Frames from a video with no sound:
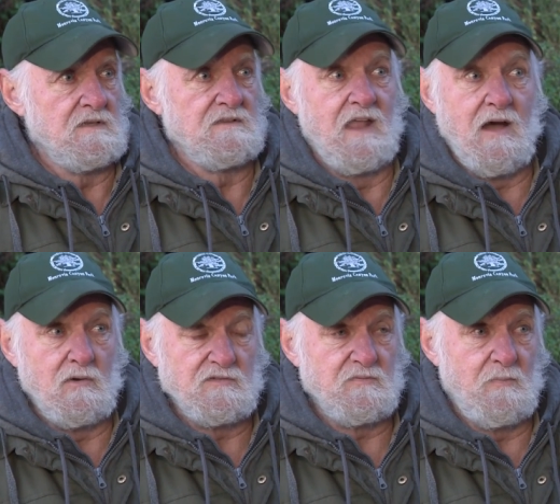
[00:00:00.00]

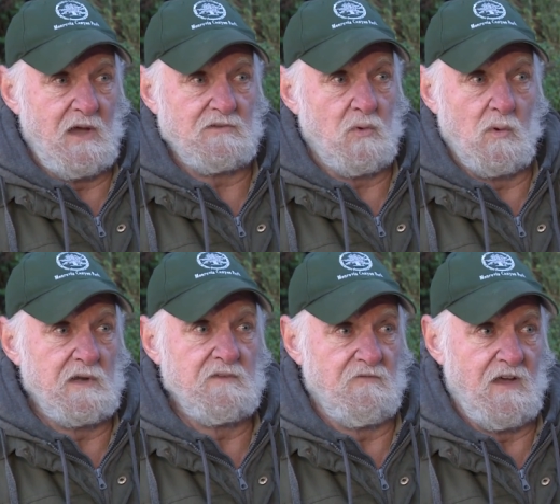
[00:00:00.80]
Now it's about
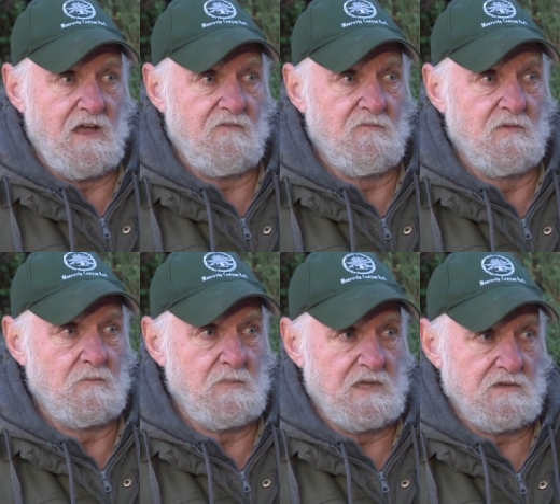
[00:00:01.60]
25
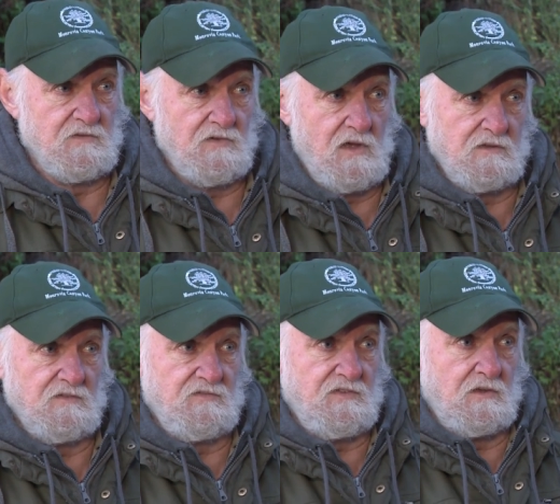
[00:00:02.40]
because all the
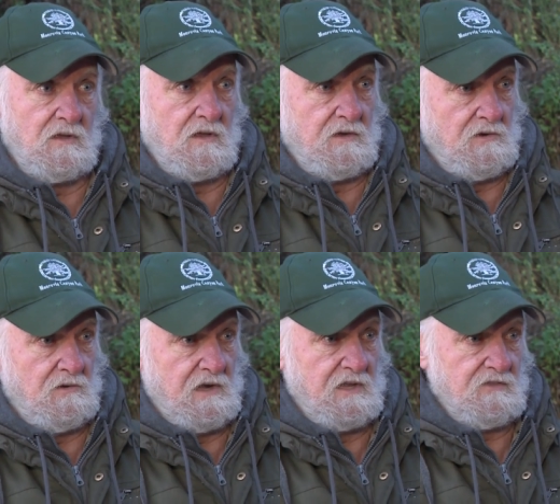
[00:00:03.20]
silt
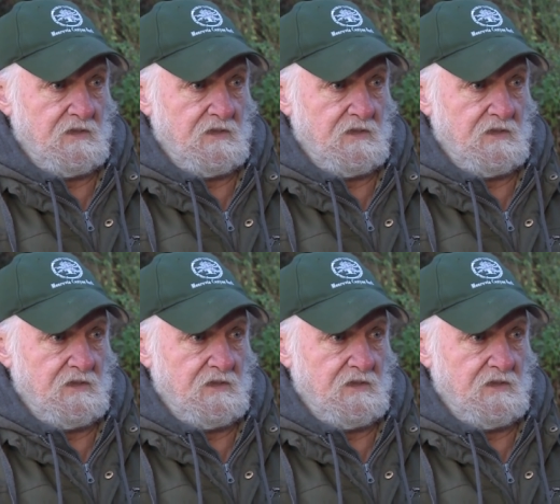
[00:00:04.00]
underneath